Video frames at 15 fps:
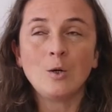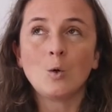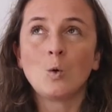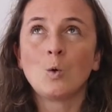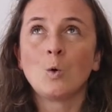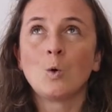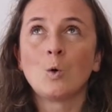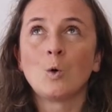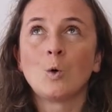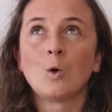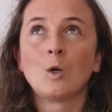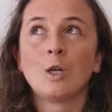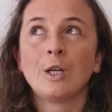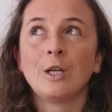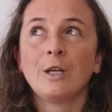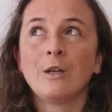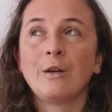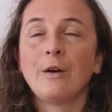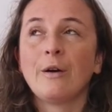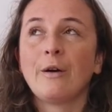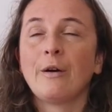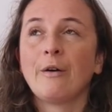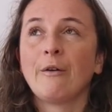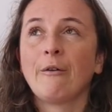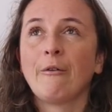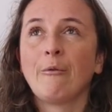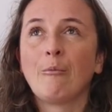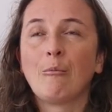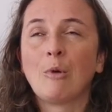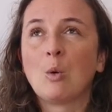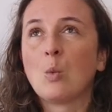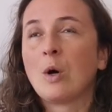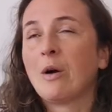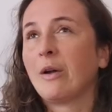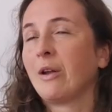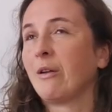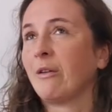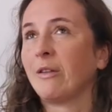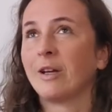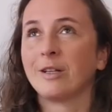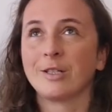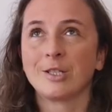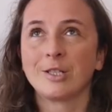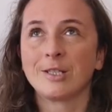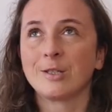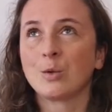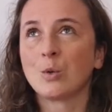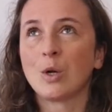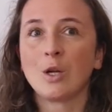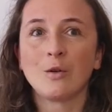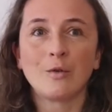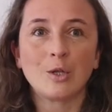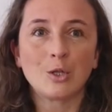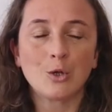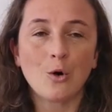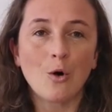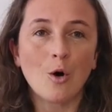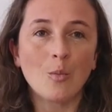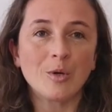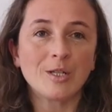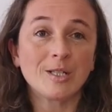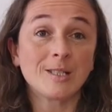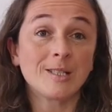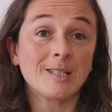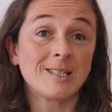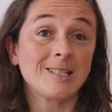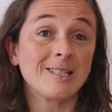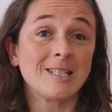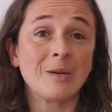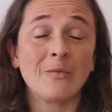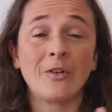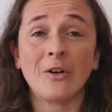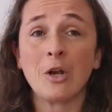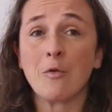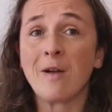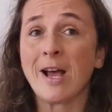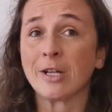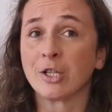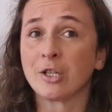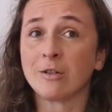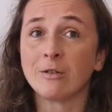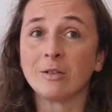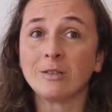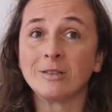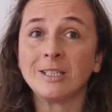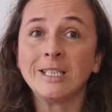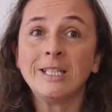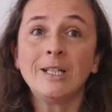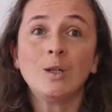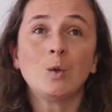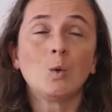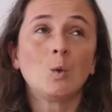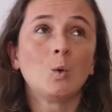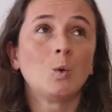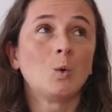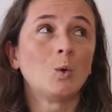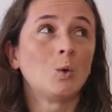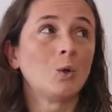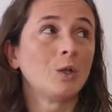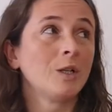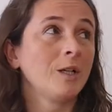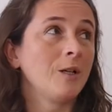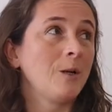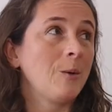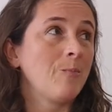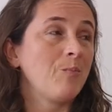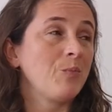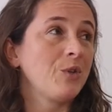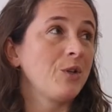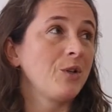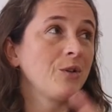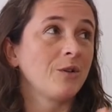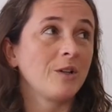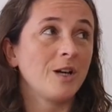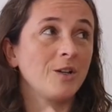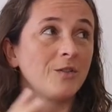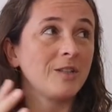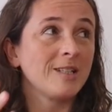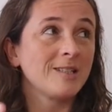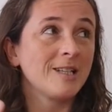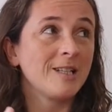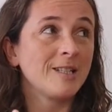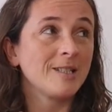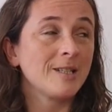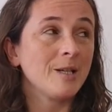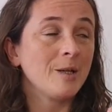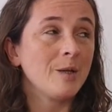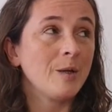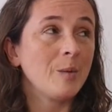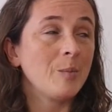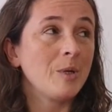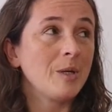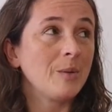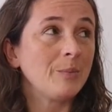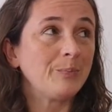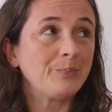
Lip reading: or that's just all over the top, it just doesn't seem very rational, or kind of things like this. But